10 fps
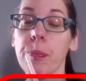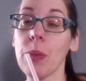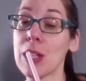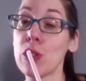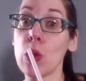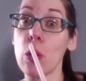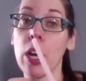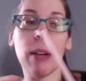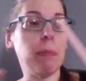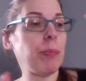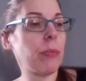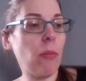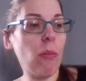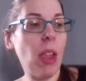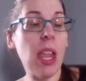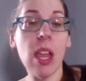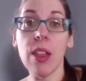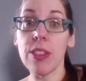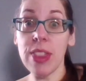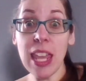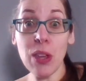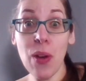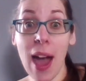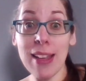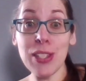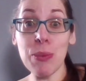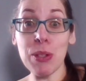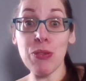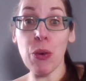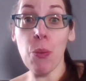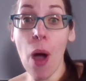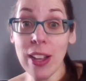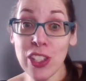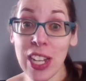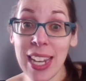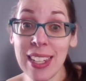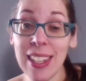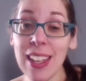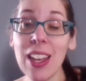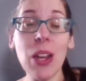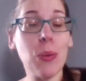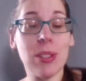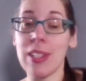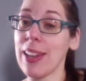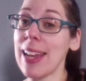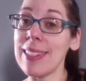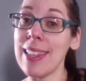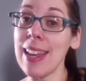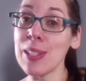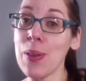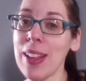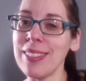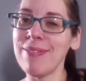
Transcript: So good. Thank you guys so much for watching. We'll see you guys in the next one.